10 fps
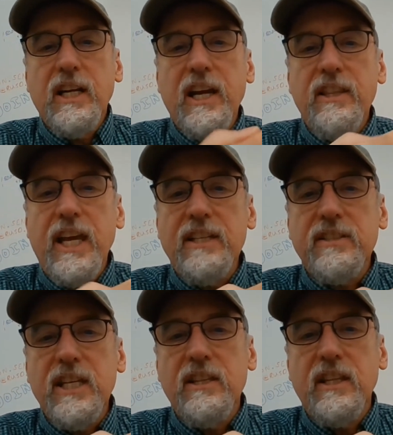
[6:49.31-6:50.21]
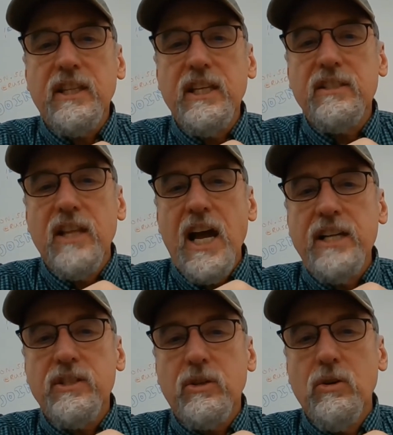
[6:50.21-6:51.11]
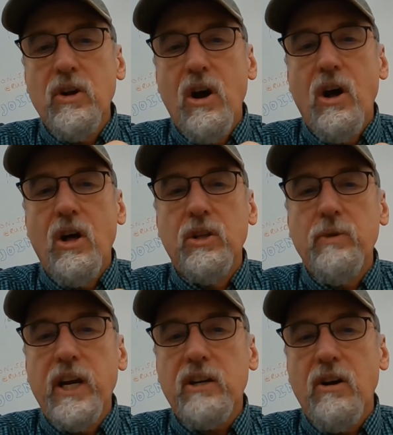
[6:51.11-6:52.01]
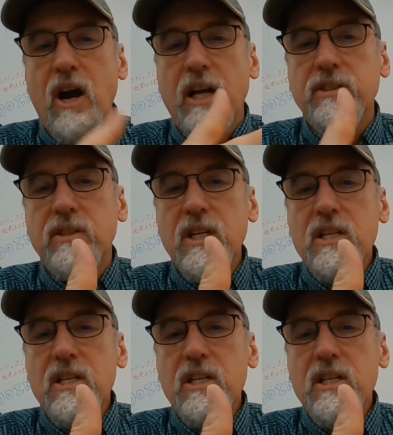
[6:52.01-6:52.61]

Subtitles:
and they see that these lines are going all the way across,